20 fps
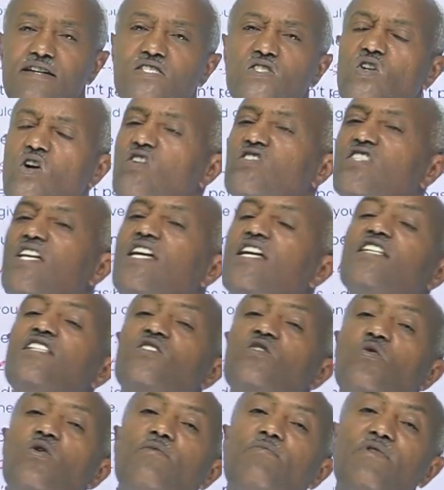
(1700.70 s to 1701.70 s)
so
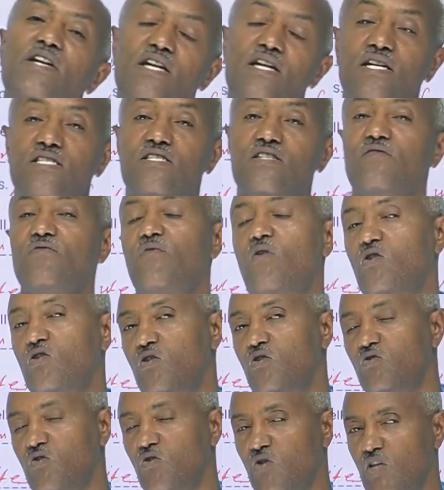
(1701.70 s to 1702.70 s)
things will be easy for
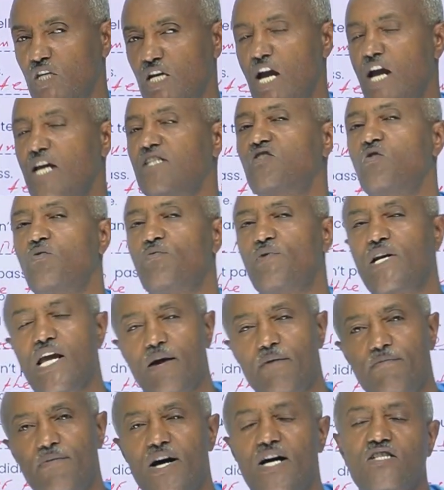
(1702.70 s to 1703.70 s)
you to change, to bring
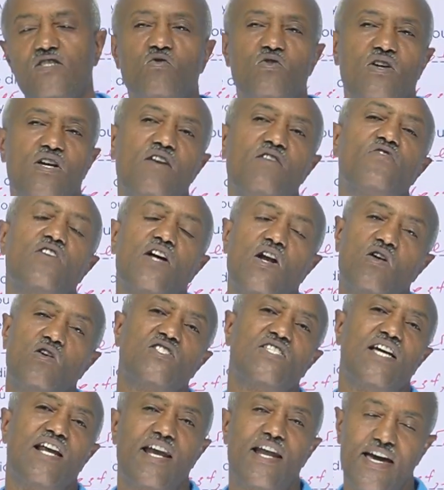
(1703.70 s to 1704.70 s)
back to if clause
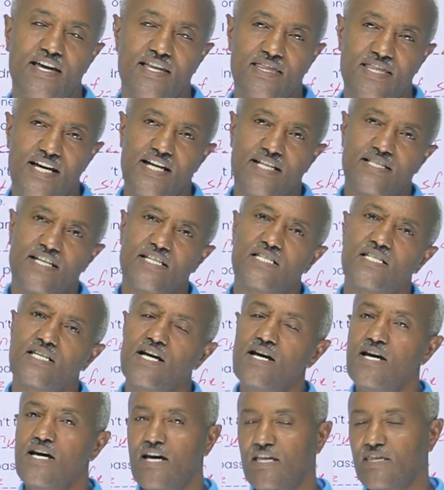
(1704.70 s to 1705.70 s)
and like that. Yes?
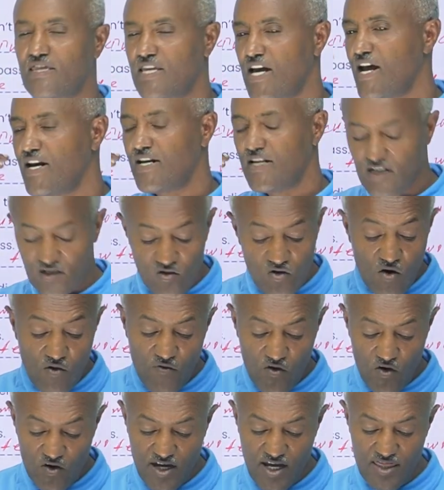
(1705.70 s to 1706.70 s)
And then don't
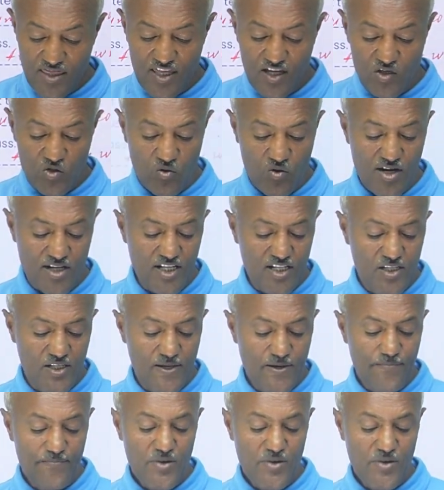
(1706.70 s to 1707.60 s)
forget this one. Yes?